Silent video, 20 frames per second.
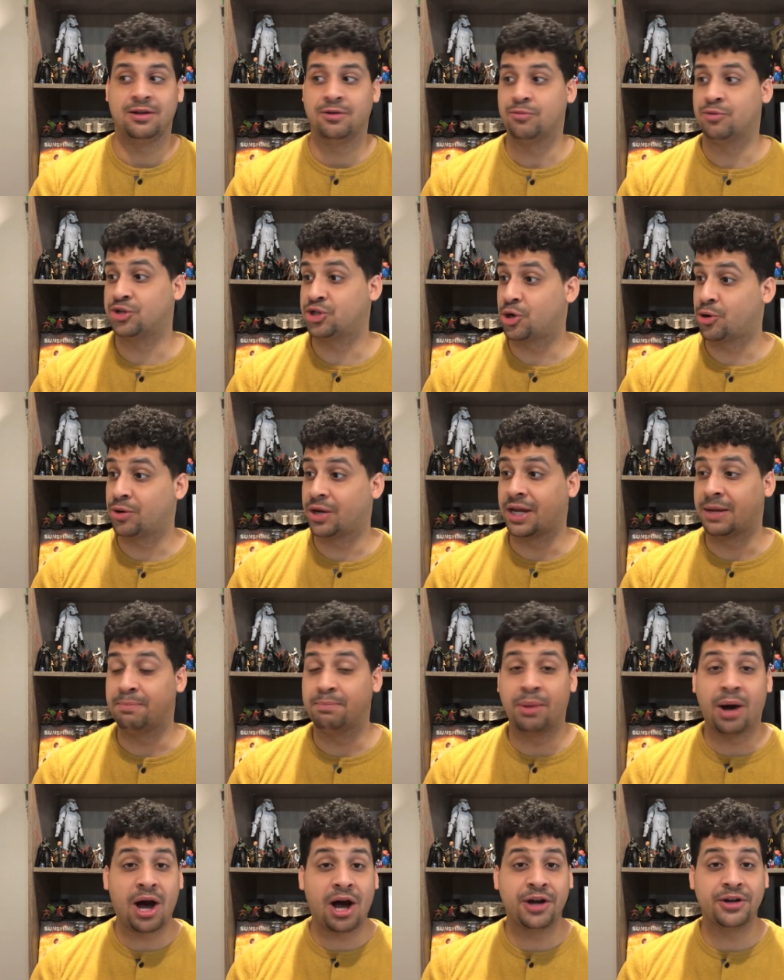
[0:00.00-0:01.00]
returning
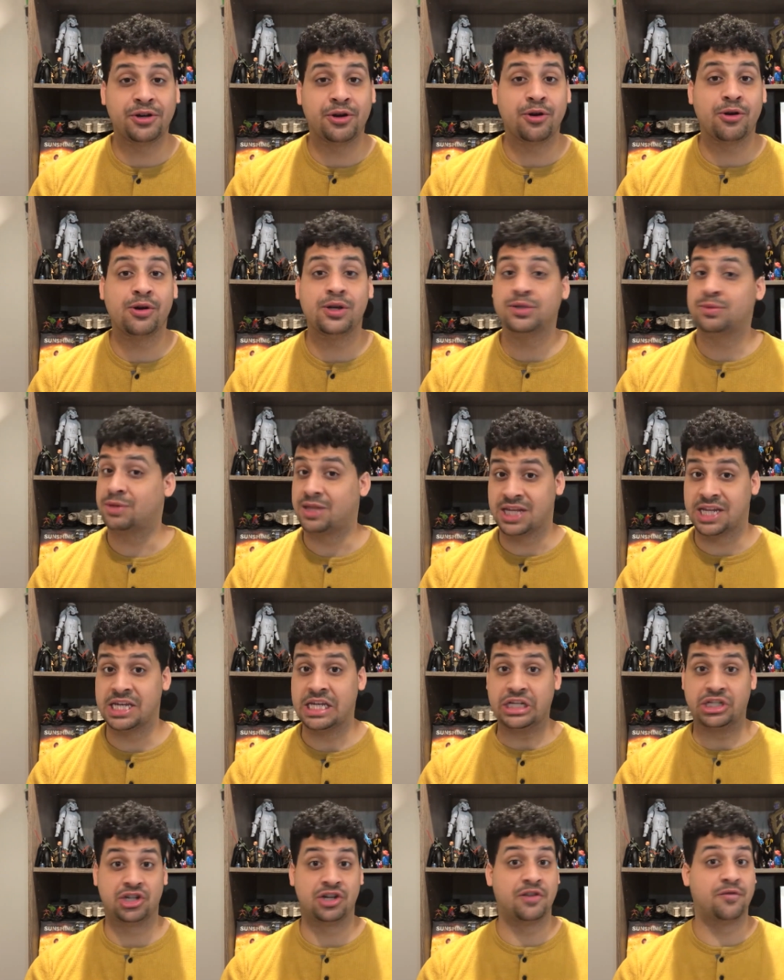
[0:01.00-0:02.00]
Bond girls with the
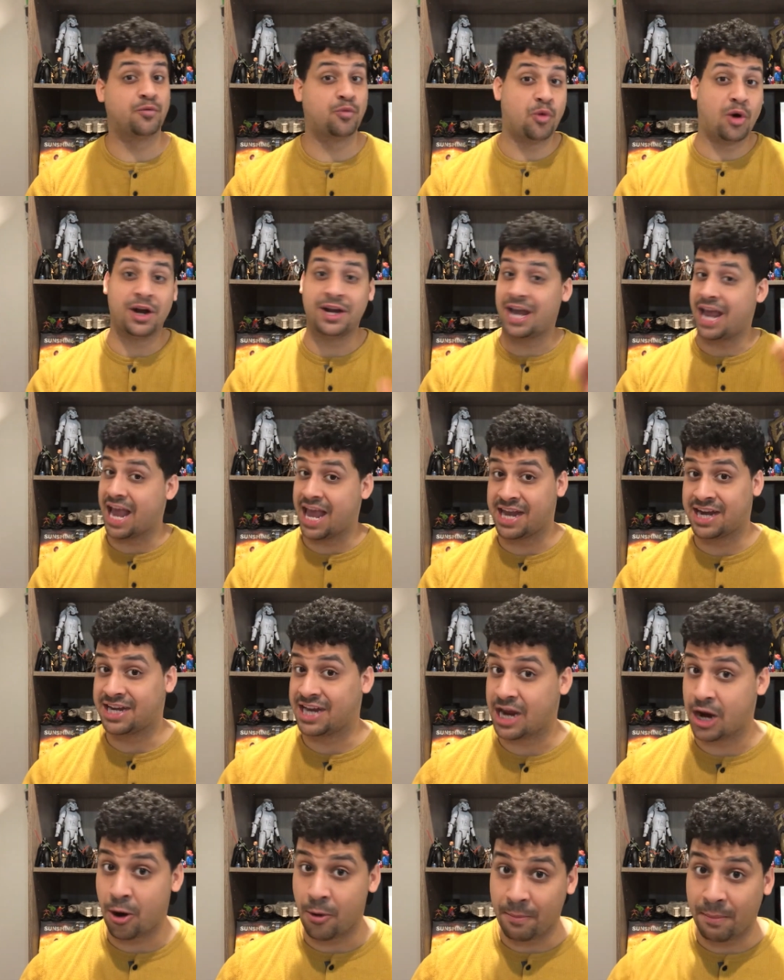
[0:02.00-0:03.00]
addition of one Ana
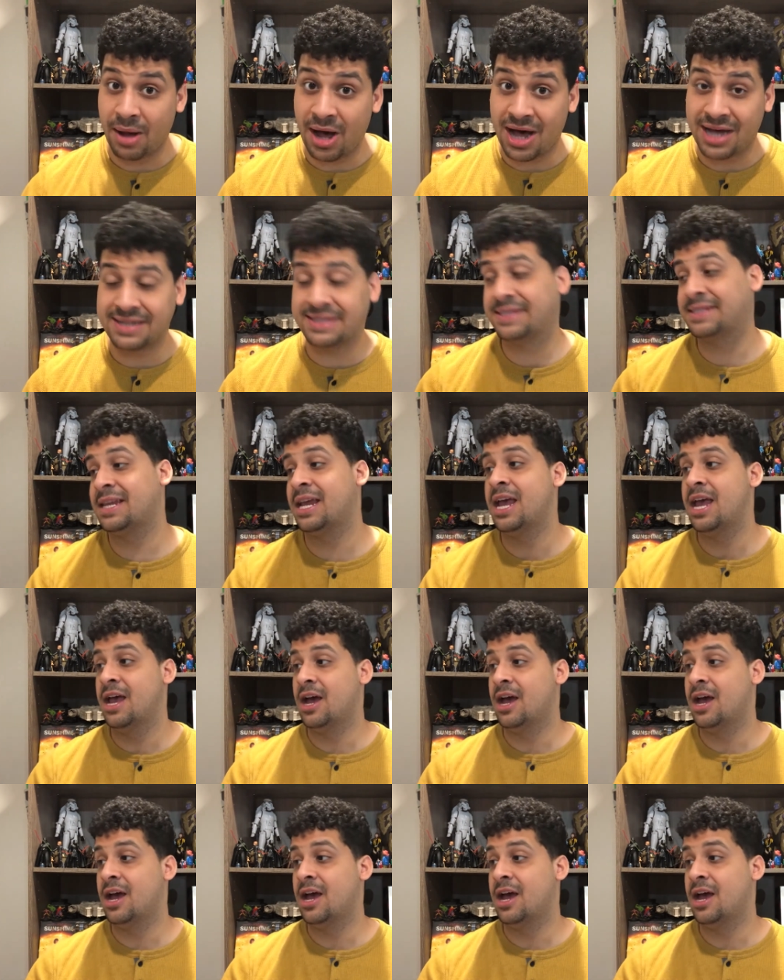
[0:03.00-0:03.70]
de Armas,